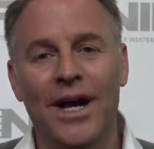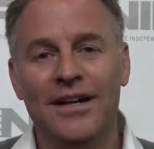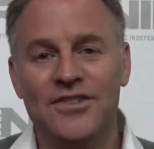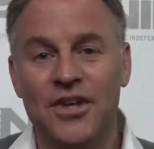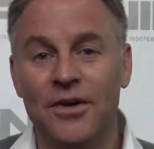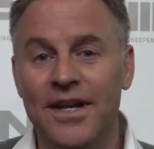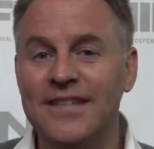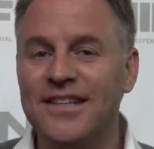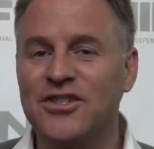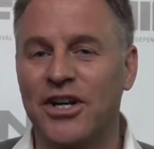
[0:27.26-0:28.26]
Well, so
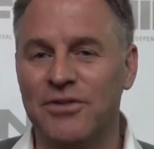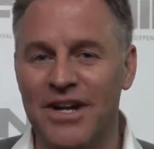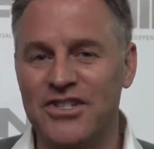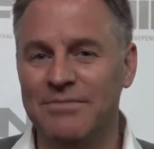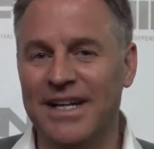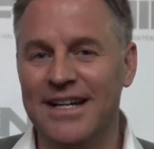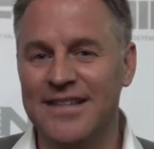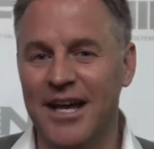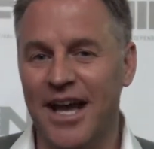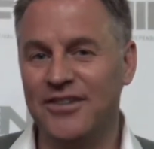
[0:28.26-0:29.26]
it's a trick question because
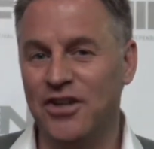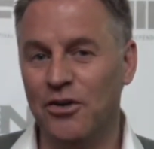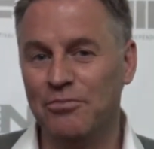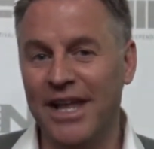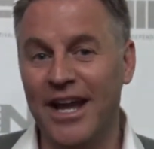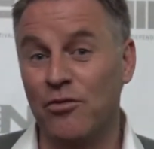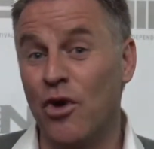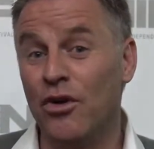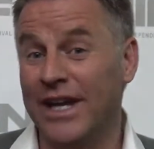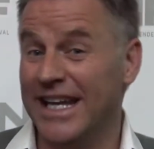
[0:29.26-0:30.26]
I don't play a
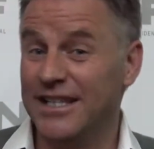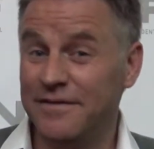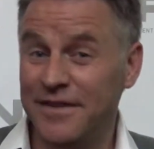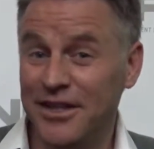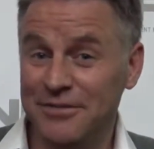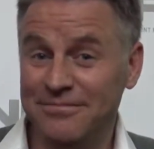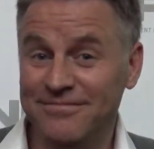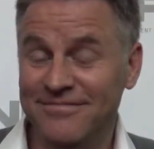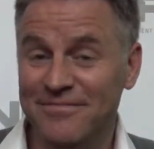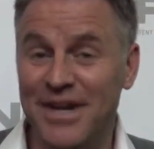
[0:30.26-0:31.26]
role in the
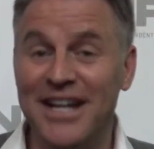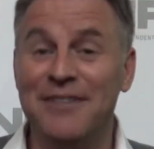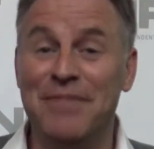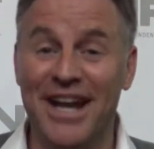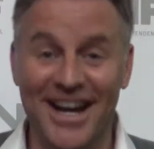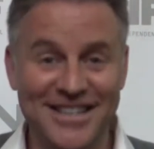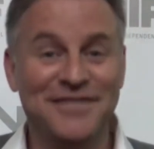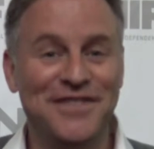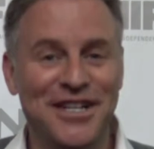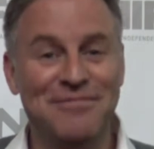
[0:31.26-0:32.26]
film, but behind the
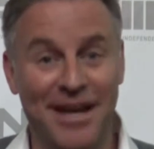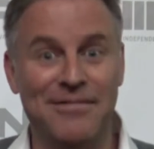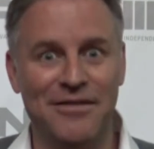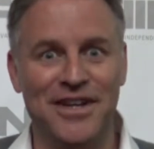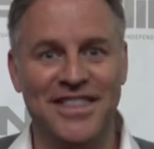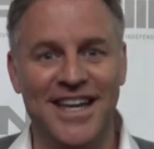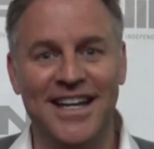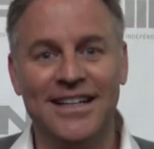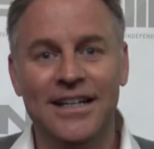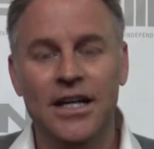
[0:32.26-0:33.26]
film, I'm everything.